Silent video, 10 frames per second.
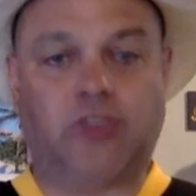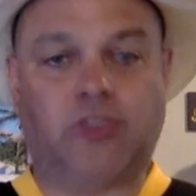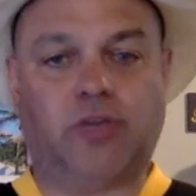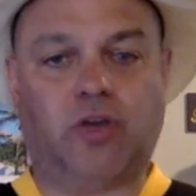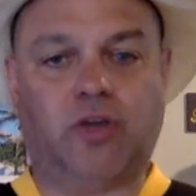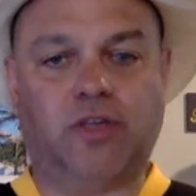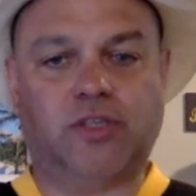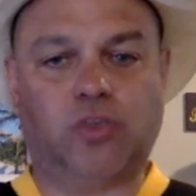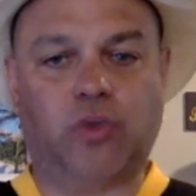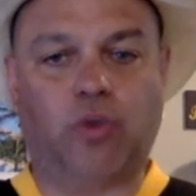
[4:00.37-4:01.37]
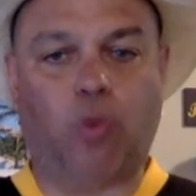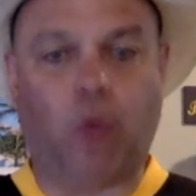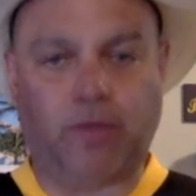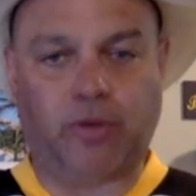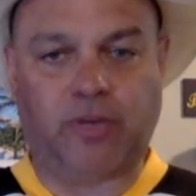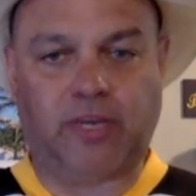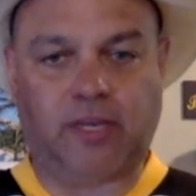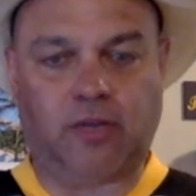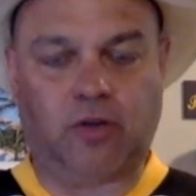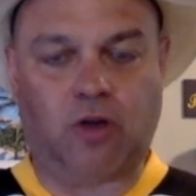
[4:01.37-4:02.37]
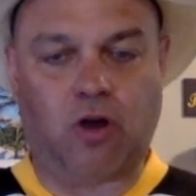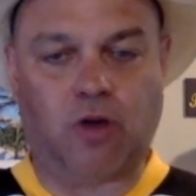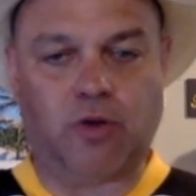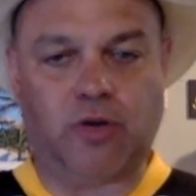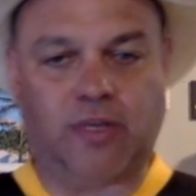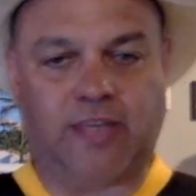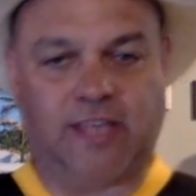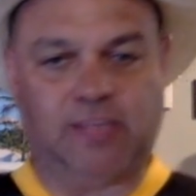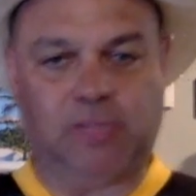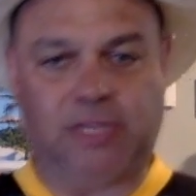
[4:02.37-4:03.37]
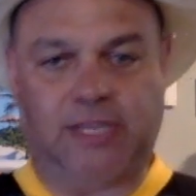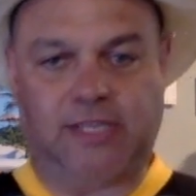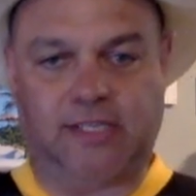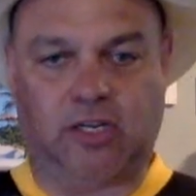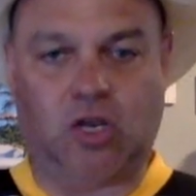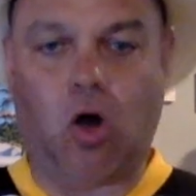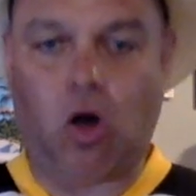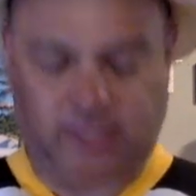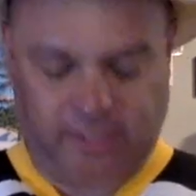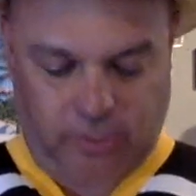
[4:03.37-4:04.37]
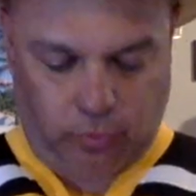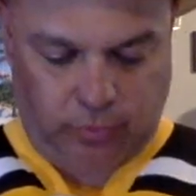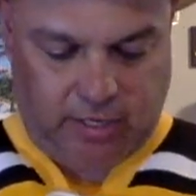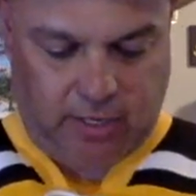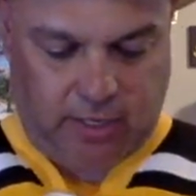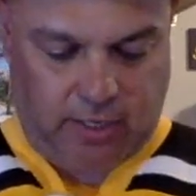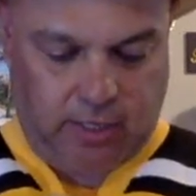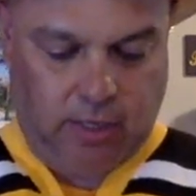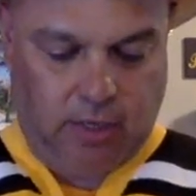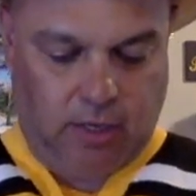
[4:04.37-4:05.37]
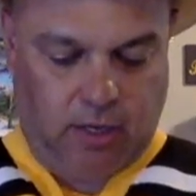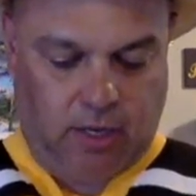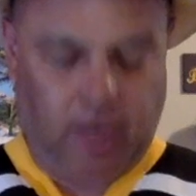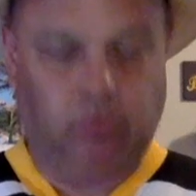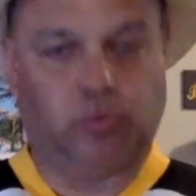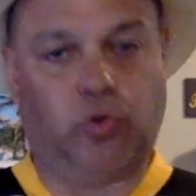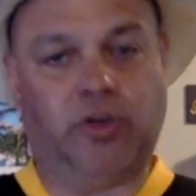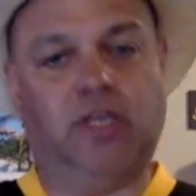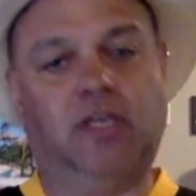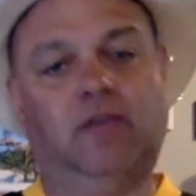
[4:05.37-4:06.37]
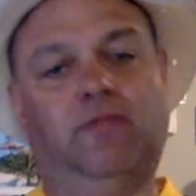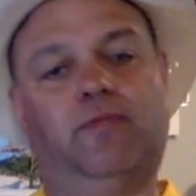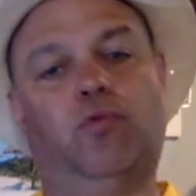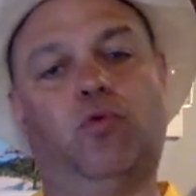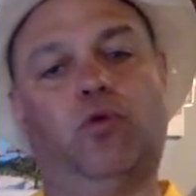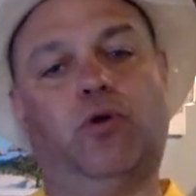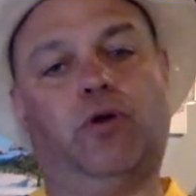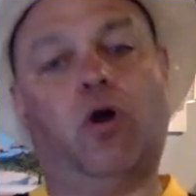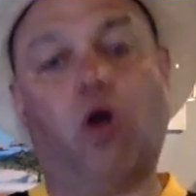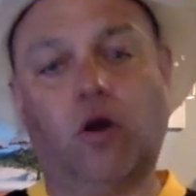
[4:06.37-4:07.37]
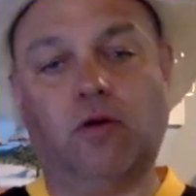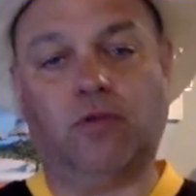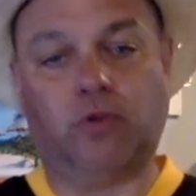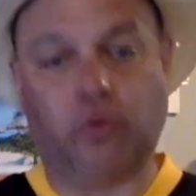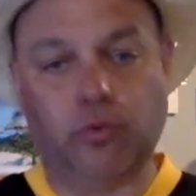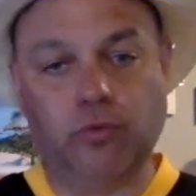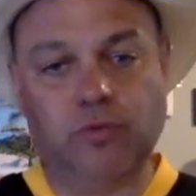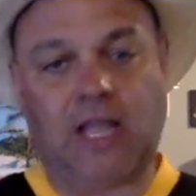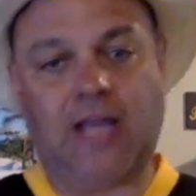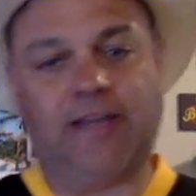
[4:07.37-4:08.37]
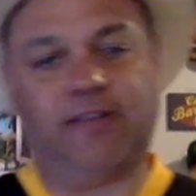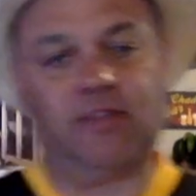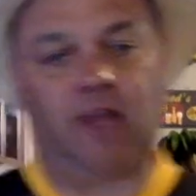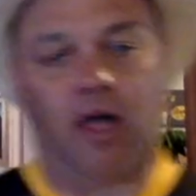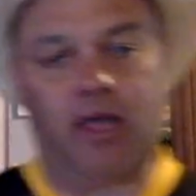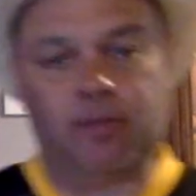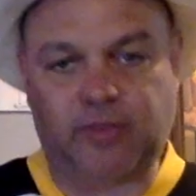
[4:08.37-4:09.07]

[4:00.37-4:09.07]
so I call this story One Particular Harbor. It takes place in Costa Rica. I was working for Carnival Cruise Line at the time in the